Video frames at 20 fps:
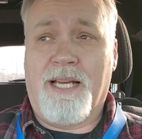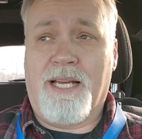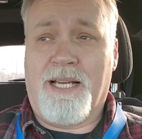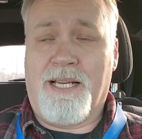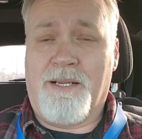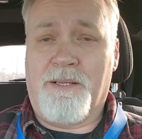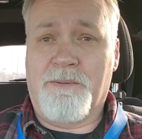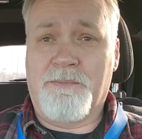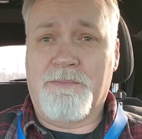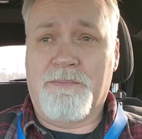
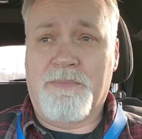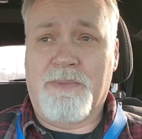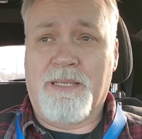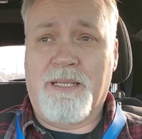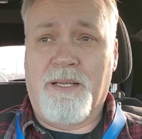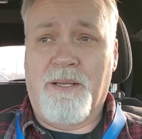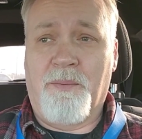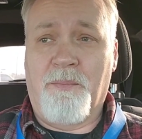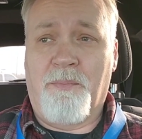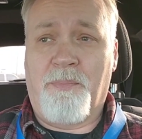Um,
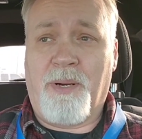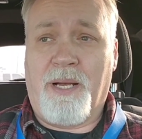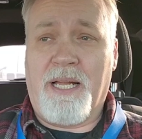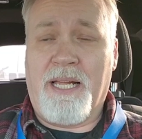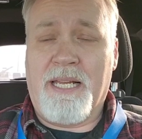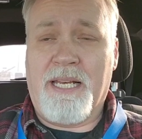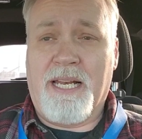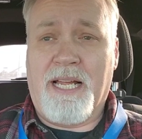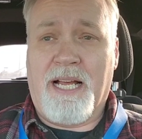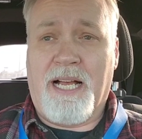
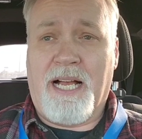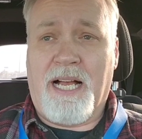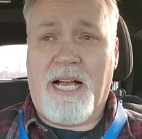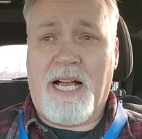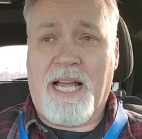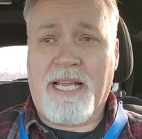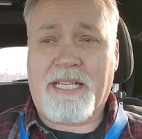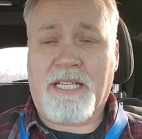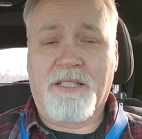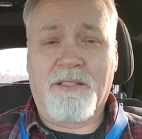but
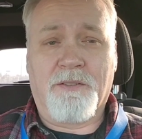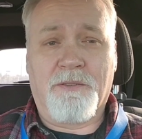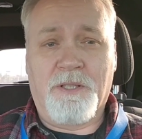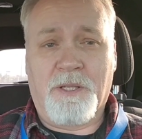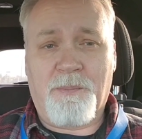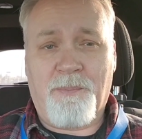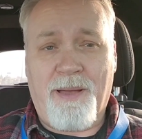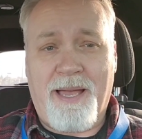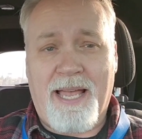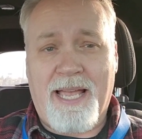I can
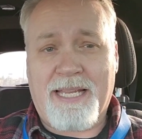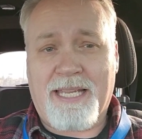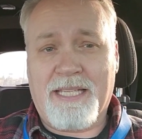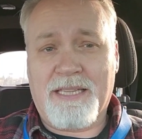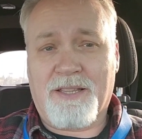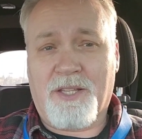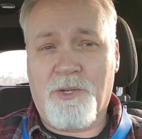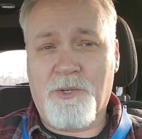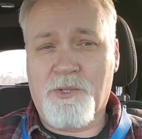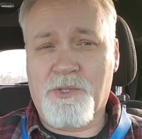look back
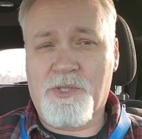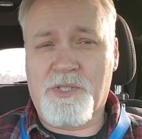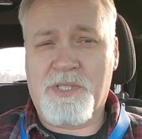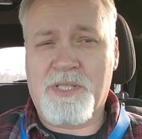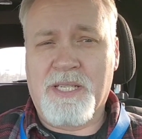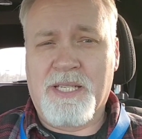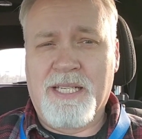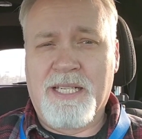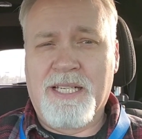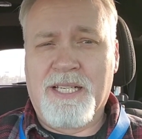at
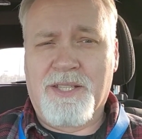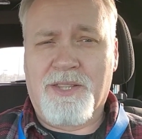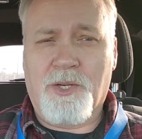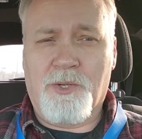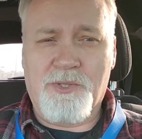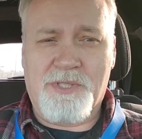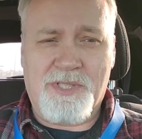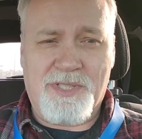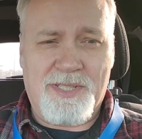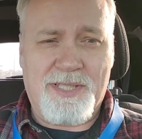those
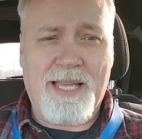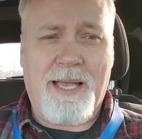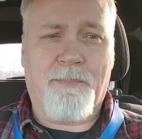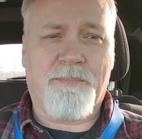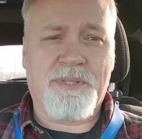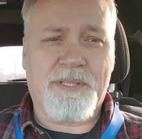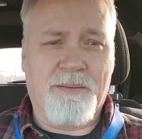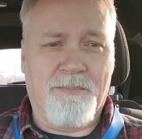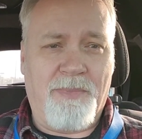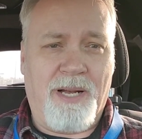those
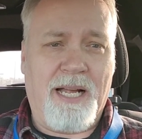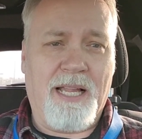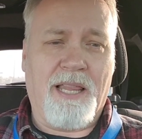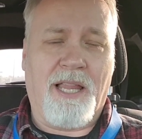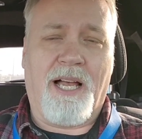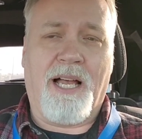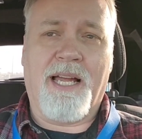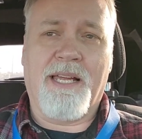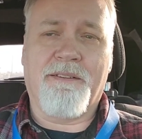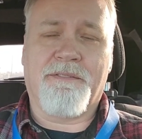steps in my
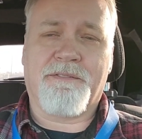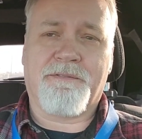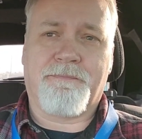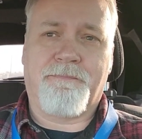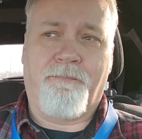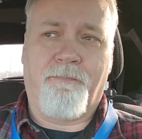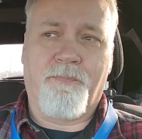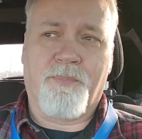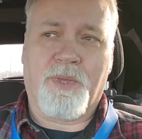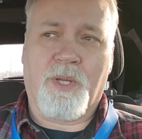life
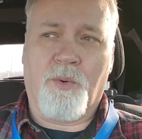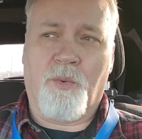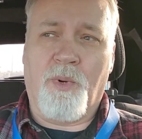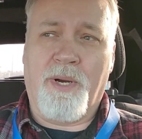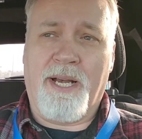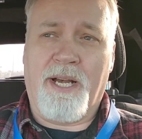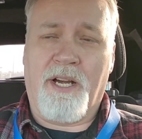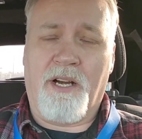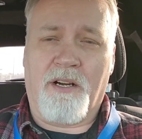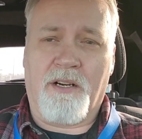
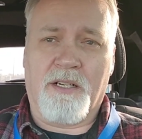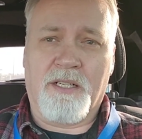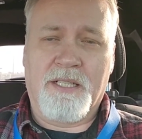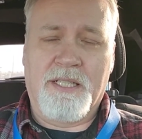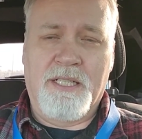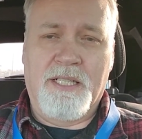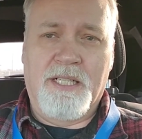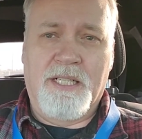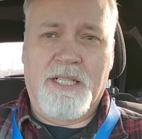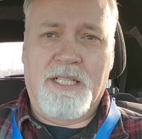where
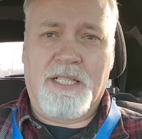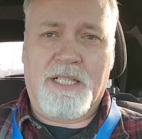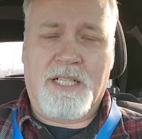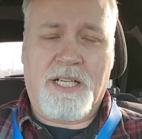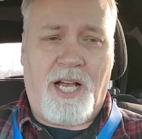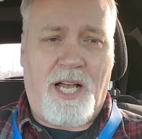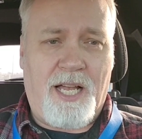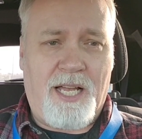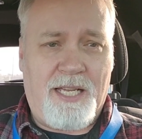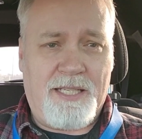
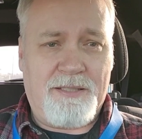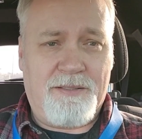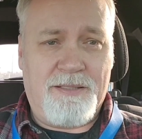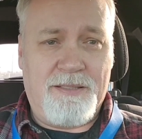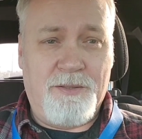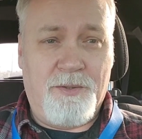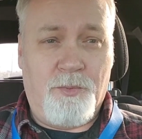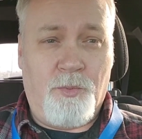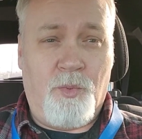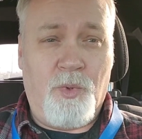
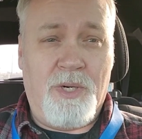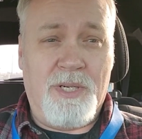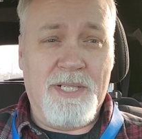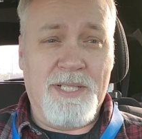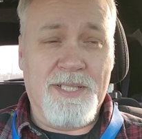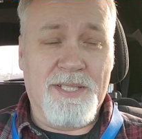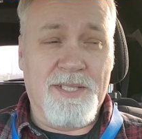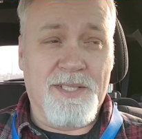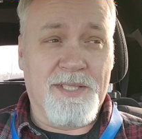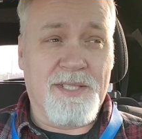God
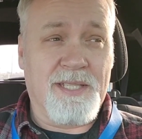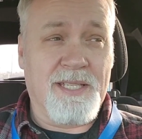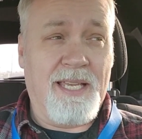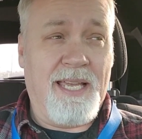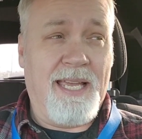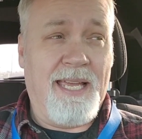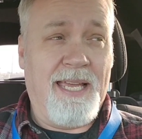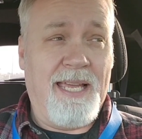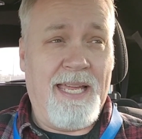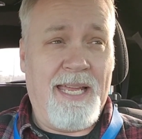was
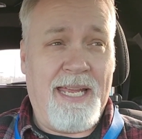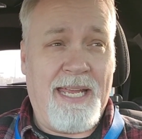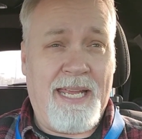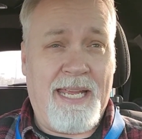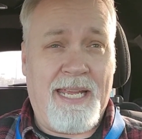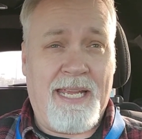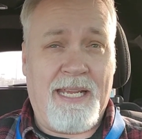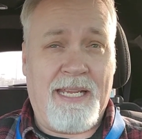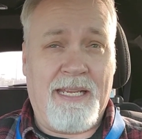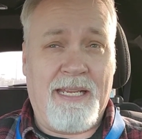
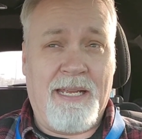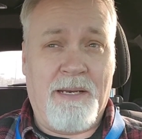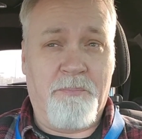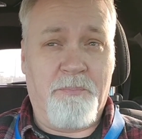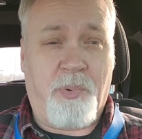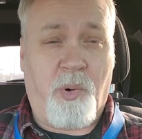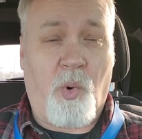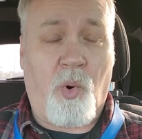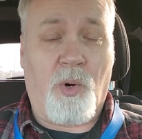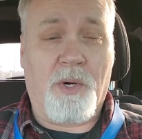a
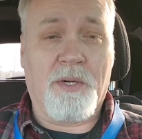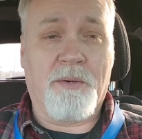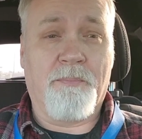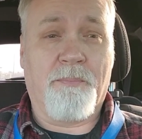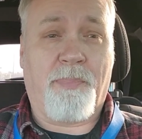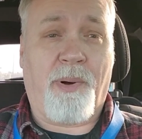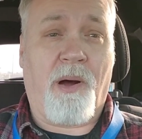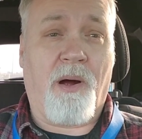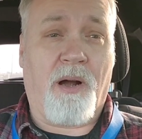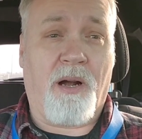
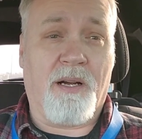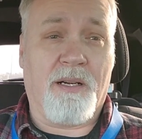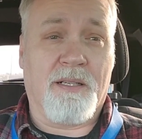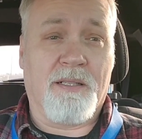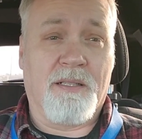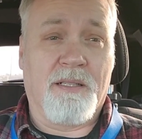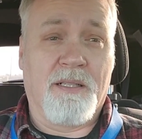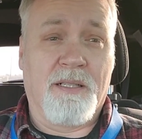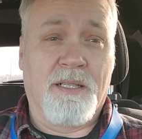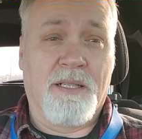important part